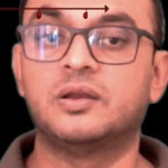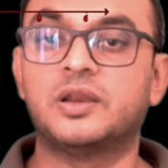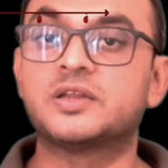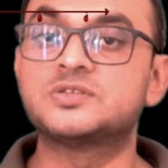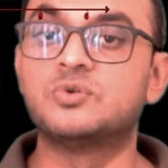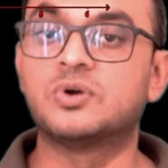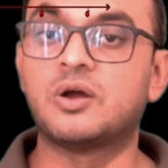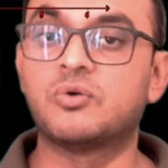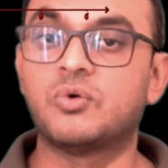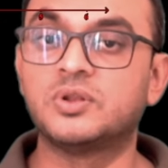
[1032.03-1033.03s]
Let us note
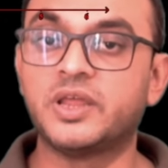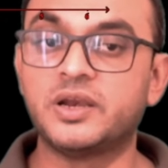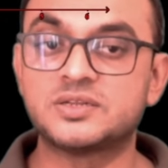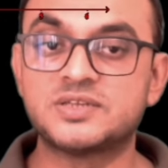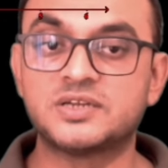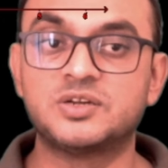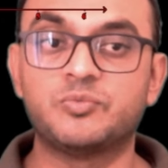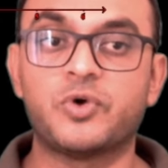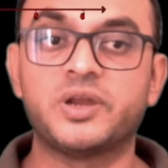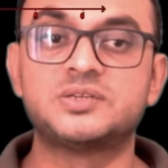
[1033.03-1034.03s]
down all the
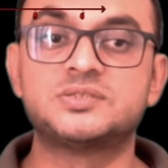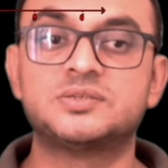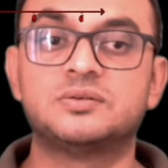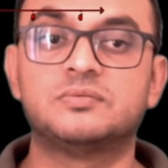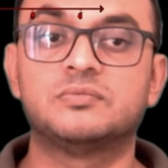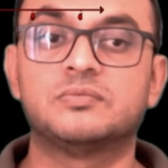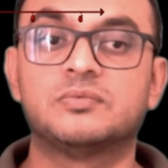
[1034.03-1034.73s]
intersection points.